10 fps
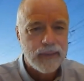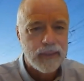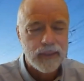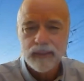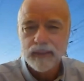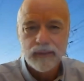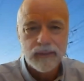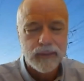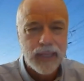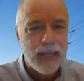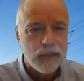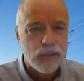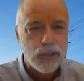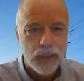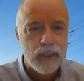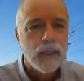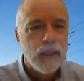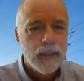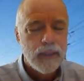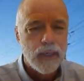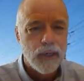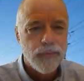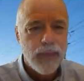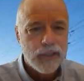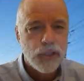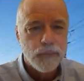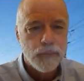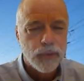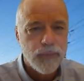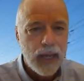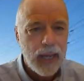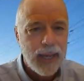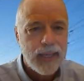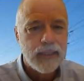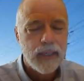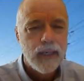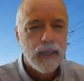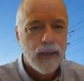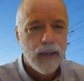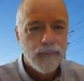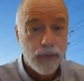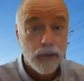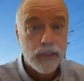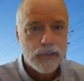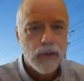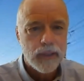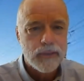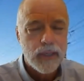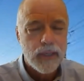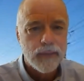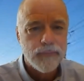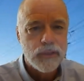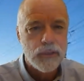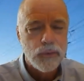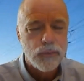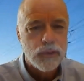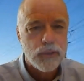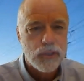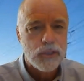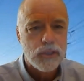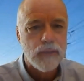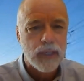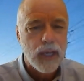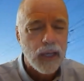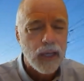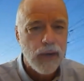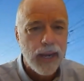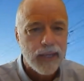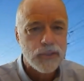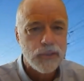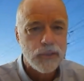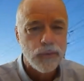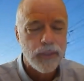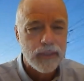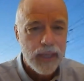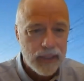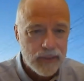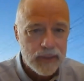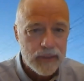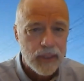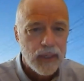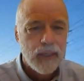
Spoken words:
think that should, you know, that should provide very strong incentives to just give a contrast to in Texas.